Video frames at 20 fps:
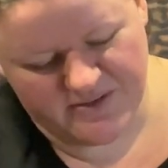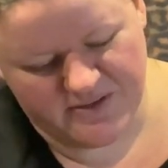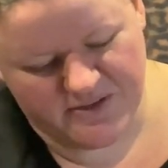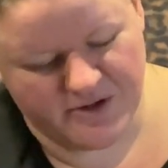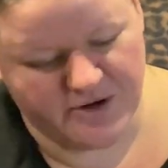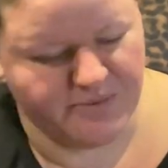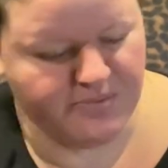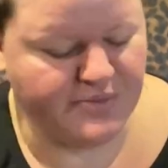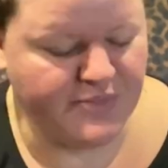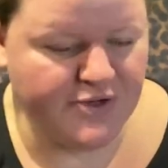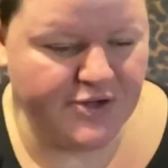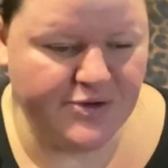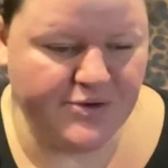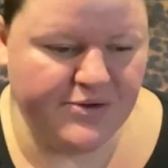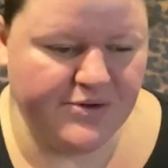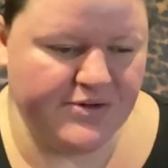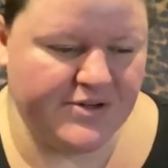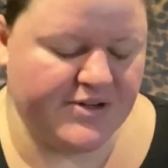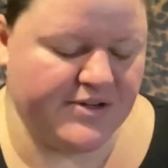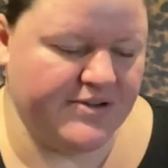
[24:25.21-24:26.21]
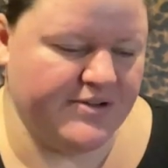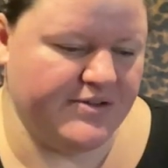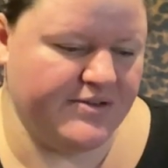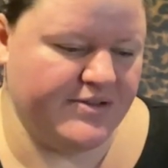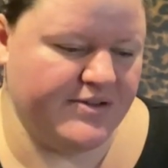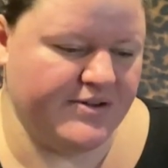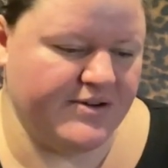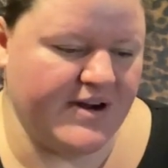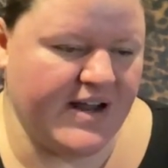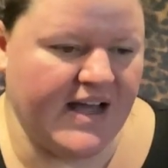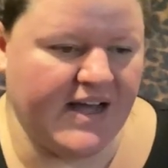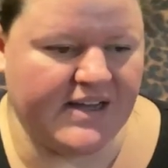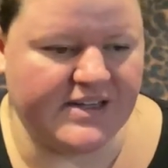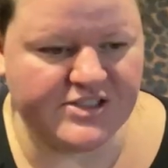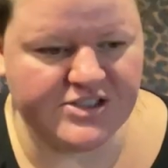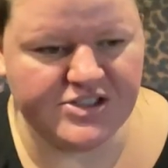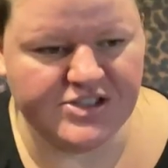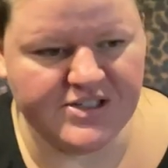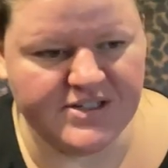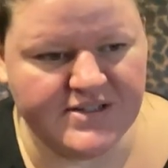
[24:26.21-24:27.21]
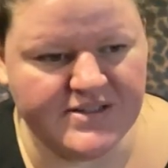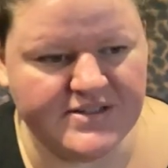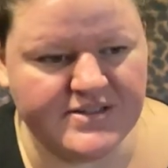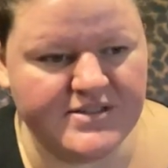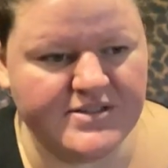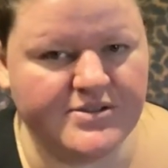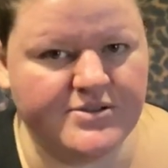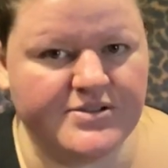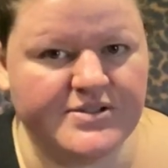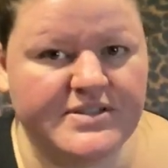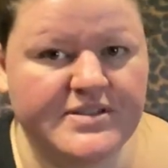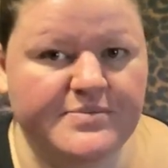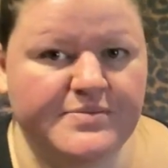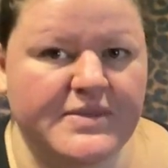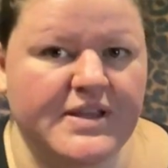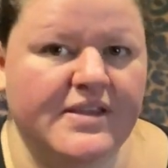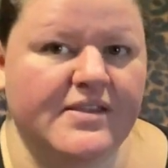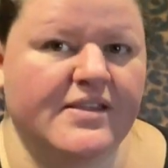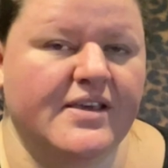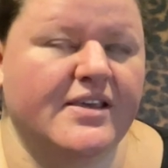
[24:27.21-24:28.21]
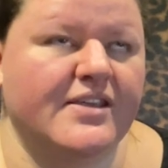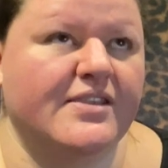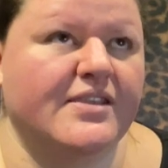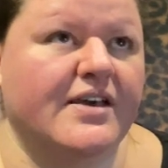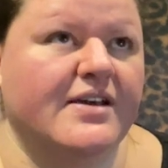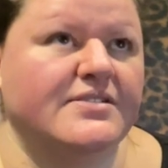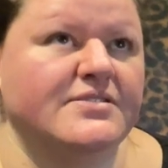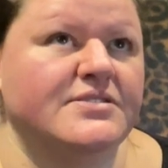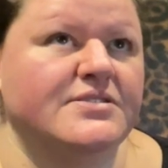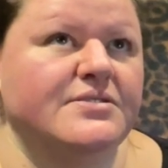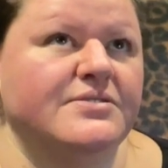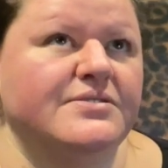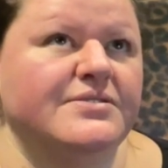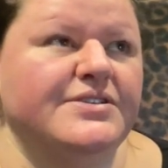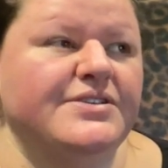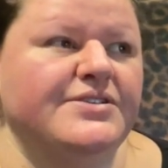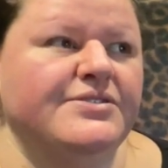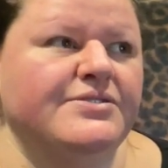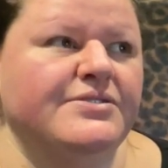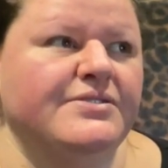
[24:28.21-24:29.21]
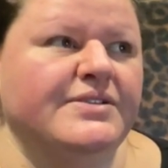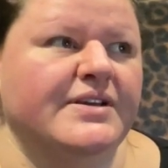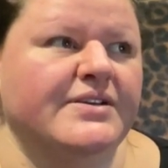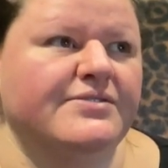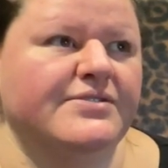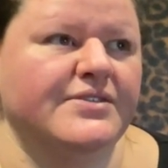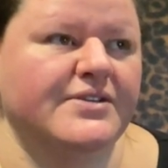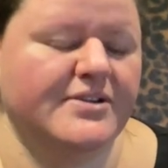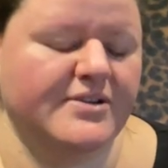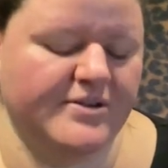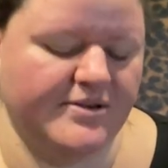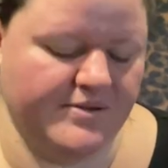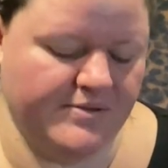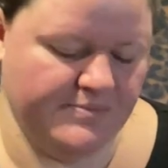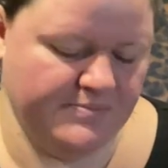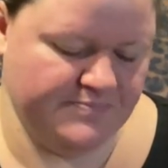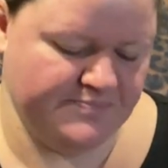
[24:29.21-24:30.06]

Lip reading: their mood or their actions or something like that. So I